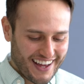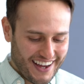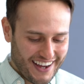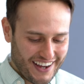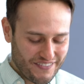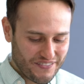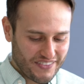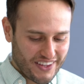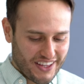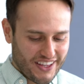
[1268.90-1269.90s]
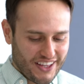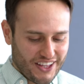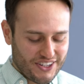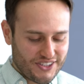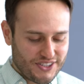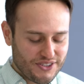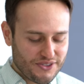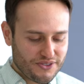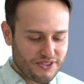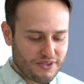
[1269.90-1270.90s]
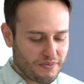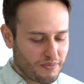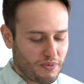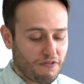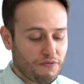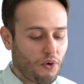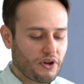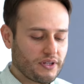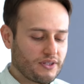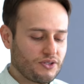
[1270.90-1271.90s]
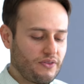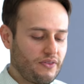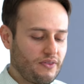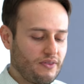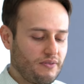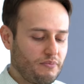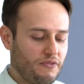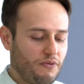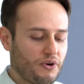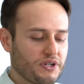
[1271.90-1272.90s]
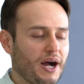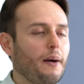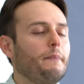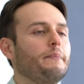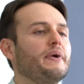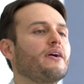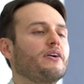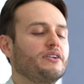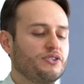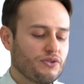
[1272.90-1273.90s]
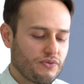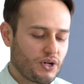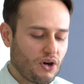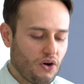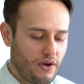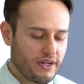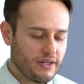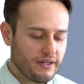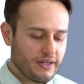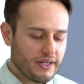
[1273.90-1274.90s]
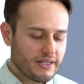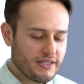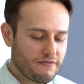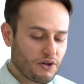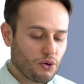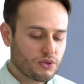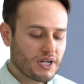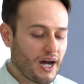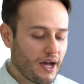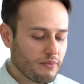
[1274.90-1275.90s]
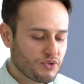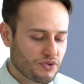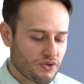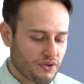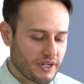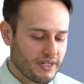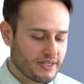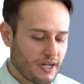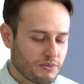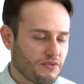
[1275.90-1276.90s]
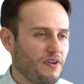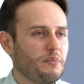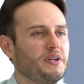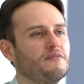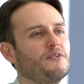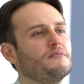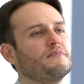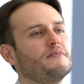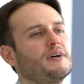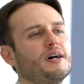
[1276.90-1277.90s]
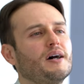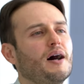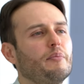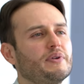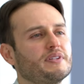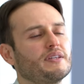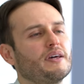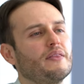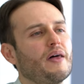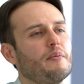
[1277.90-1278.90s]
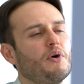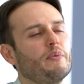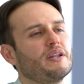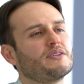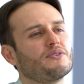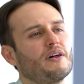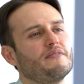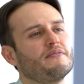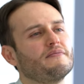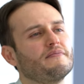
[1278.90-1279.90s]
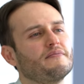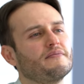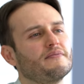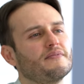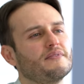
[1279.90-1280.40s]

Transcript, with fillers: enough. Um, do you before so before you got married, do you recall any difficult times or any times of upheaval up in, in that moment in your life? No.